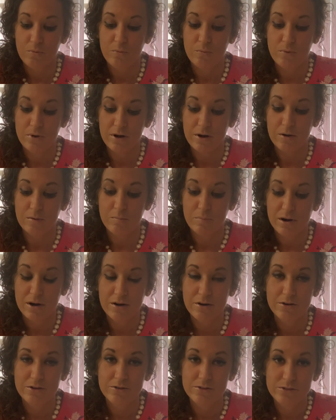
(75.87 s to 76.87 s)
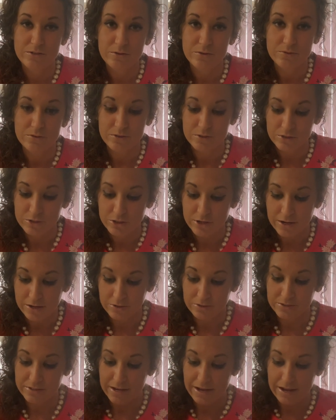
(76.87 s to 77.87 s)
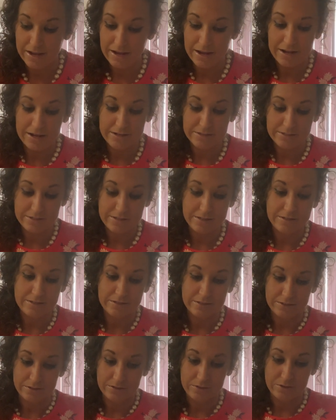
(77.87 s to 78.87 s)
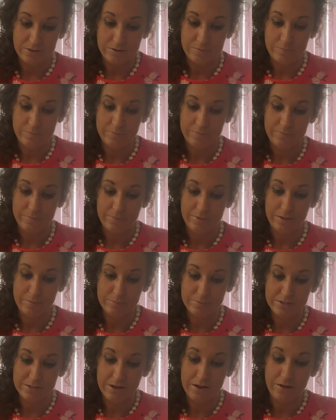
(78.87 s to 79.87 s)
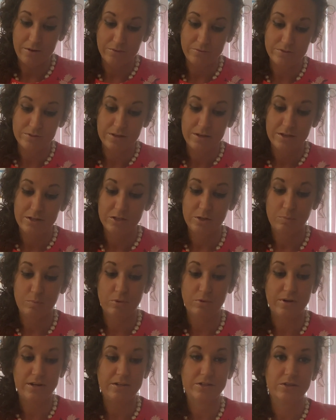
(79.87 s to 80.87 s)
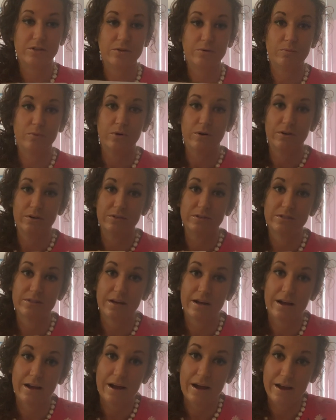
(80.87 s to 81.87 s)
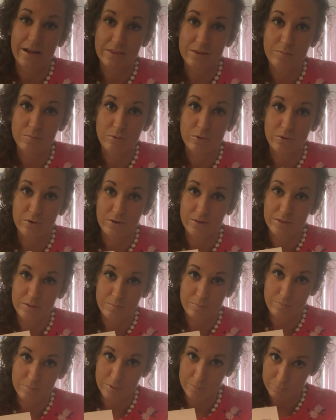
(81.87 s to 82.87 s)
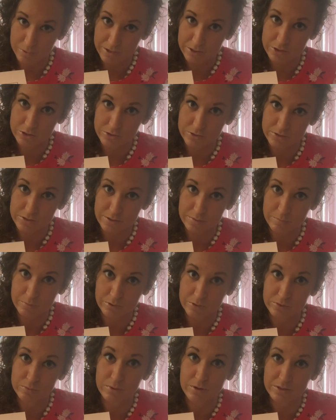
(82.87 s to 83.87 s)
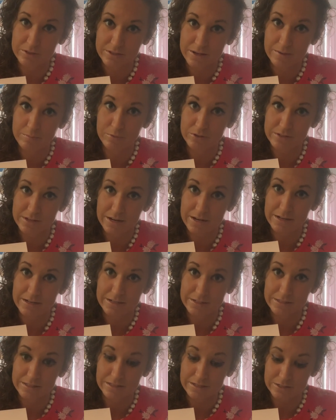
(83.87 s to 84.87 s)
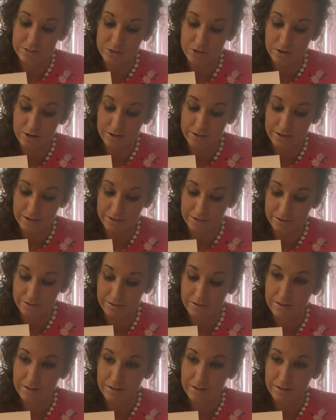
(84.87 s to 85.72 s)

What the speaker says: where partners use the child's AAC system themselves to point to the words on the board, the picture symbols, while simultaneously talking.